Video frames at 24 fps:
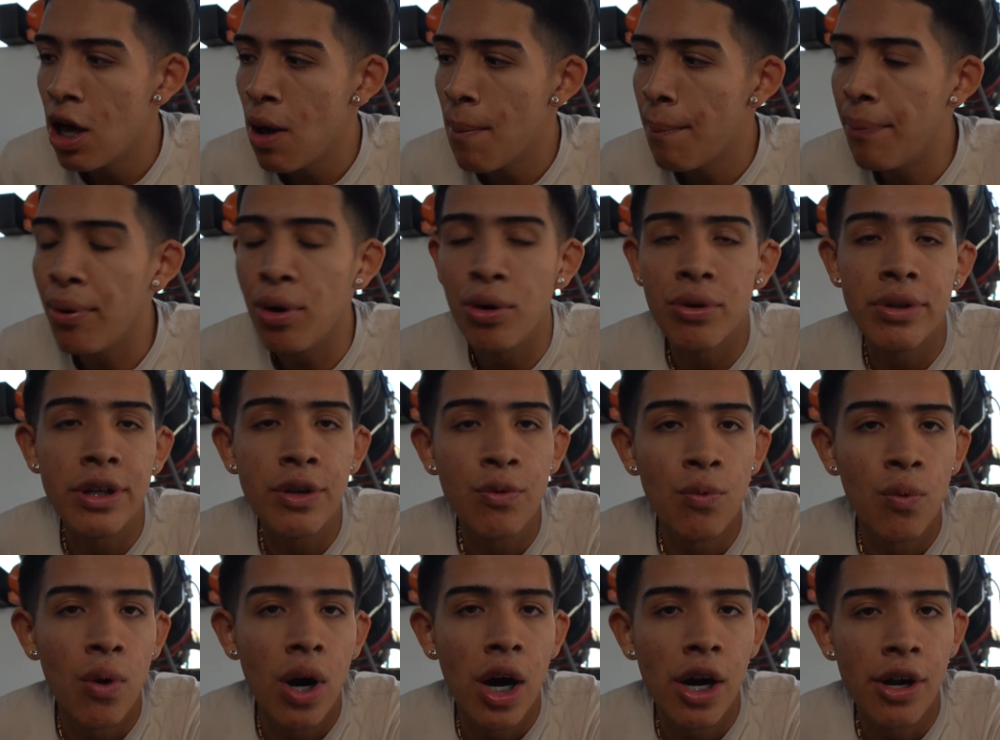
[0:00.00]

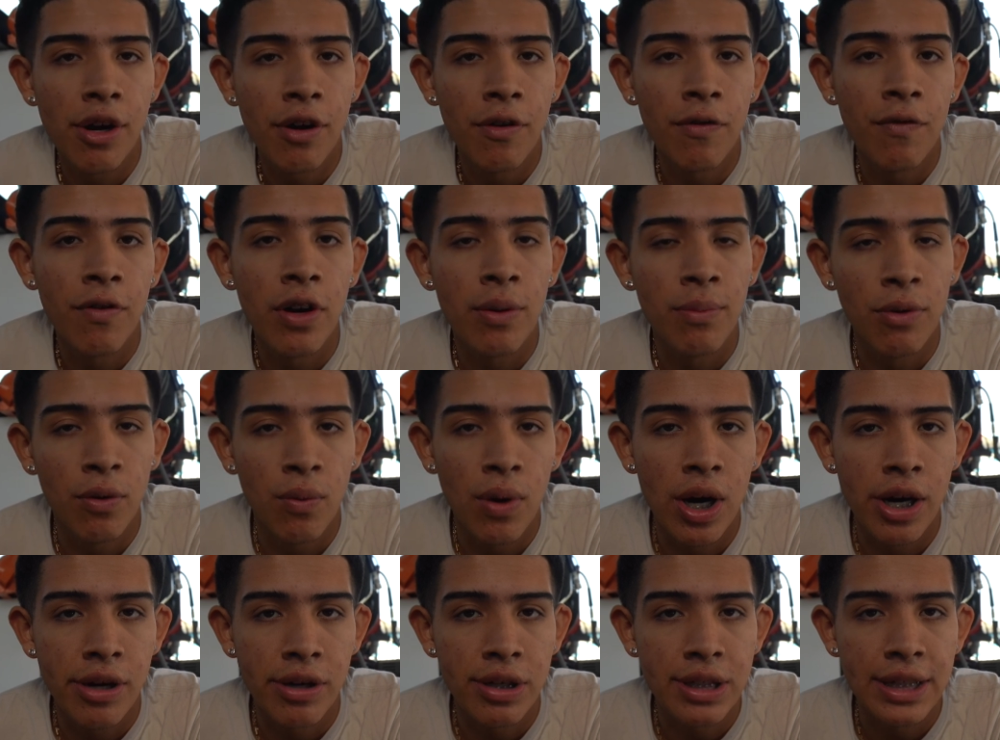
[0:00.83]
pulling water from a
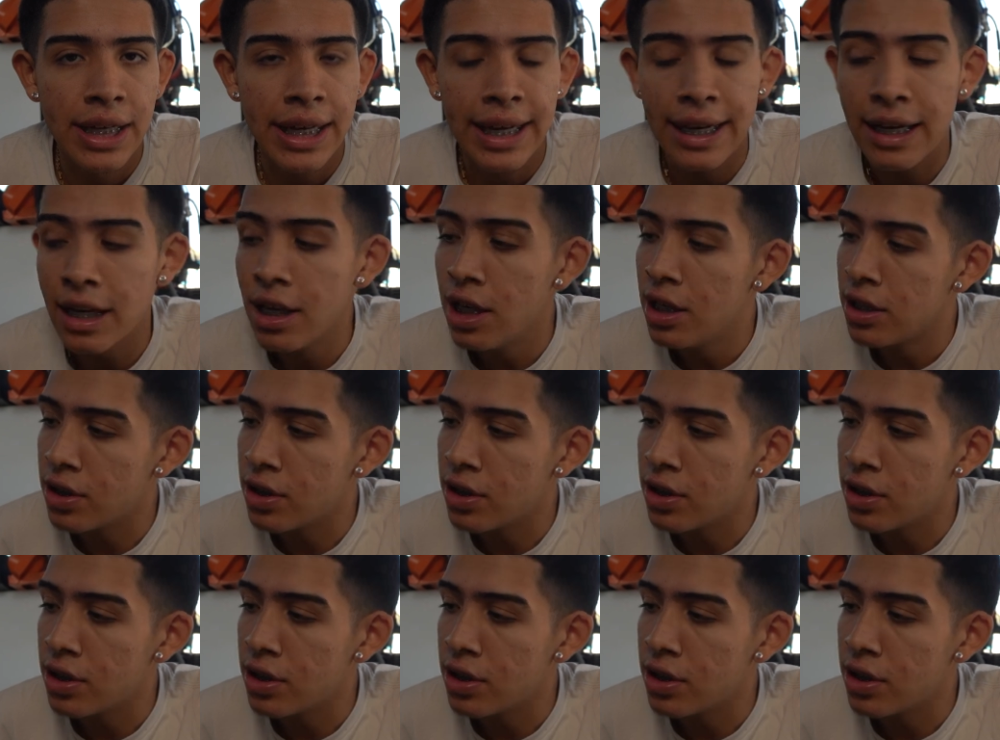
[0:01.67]
water tank.